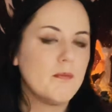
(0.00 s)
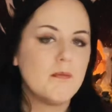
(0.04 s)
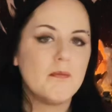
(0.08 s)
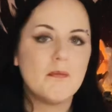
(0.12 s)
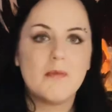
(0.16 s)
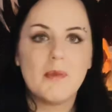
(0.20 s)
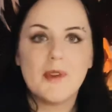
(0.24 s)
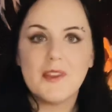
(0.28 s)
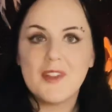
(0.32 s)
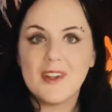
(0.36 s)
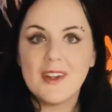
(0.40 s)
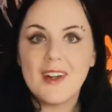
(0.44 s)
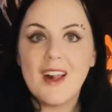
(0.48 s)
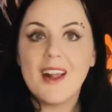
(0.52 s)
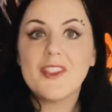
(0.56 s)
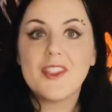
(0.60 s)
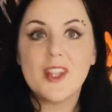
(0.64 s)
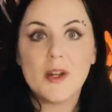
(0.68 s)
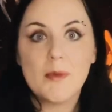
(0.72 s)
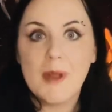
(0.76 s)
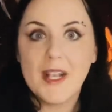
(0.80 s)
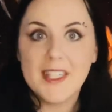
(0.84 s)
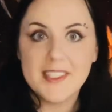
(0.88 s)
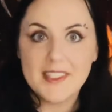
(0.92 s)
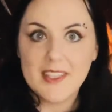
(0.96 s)
but they're not their
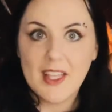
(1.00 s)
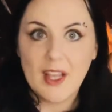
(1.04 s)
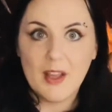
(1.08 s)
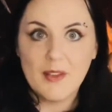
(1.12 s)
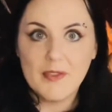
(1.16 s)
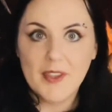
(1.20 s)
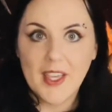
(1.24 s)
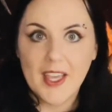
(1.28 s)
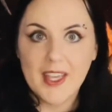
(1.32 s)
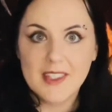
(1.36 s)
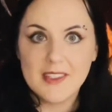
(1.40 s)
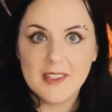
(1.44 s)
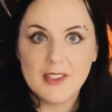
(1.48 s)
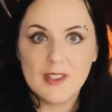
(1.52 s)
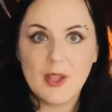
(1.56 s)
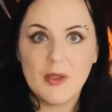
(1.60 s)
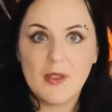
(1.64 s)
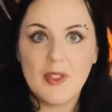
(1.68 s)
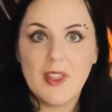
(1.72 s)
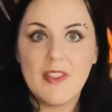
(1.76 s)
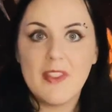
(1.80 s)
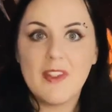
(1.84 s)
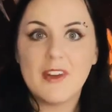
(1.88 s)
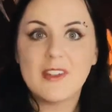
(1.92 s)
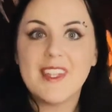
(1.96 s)
best self yet. So
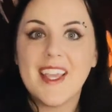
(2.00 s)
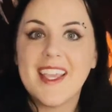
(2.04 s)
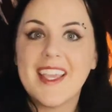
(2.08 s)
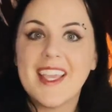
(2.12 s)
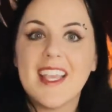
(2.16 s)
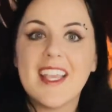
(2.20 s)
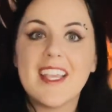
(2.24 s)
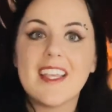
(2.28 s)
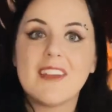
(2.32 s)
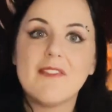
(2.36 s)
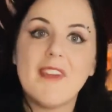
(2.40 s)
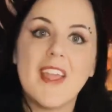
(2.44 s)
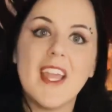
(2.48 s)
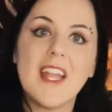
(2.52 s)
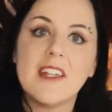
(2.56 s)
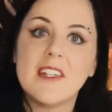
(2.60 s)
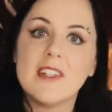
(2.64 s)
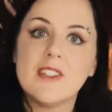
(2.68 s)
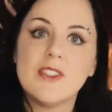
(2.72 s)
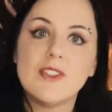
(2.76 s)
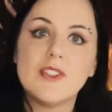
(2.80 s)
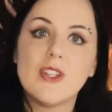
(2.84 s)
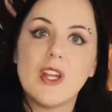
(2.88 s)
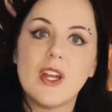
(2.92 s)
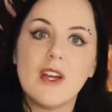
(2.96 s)
then they're taking
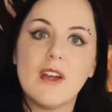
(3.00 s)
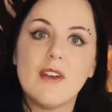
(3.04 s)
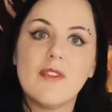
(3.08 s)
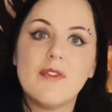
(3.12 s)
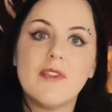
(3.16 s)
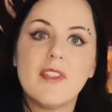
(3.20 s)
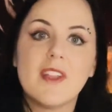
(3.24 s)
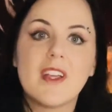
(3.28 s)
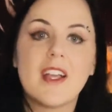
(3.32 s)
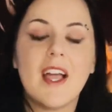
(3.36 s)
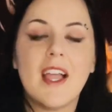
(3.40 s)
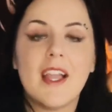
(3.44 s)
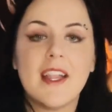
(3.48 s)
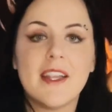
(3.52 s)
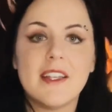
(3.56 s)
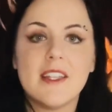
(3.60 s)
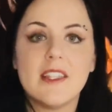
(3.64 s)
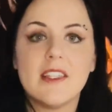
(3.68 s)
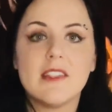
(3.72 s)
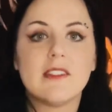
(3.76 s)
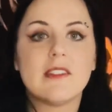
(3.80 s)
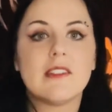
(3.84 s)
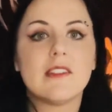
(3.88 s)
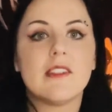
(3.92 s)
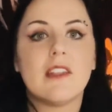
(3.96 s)
advantage of the
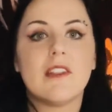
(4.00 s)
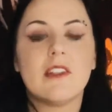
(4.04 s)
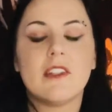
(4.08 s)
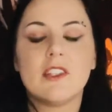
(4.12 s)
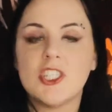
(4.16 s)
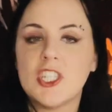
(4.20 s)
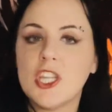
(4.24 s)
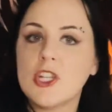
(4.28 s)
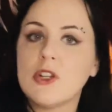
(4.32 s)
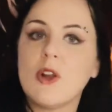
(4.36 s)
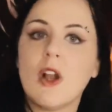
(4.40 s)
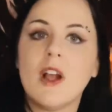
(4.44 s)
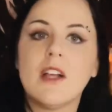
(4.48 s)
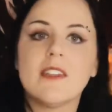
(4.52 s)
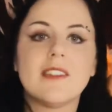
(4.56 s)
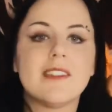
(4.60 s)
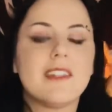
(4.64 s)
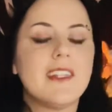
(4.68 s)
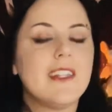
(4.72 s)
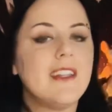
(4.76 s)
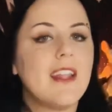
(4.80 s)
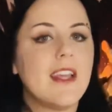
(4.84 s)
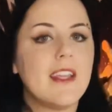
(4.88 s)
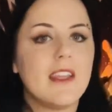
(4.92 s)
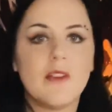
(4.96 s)
kindness and the
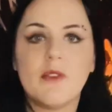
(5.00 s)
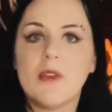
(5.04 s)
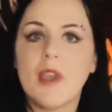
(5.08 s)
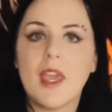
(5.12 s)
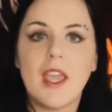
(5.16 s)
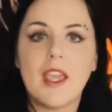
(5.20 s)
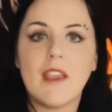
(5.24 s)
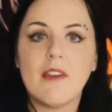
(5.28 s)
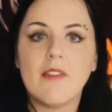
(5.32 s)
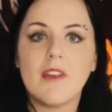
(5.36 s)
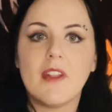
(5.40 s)
generosity that you gave.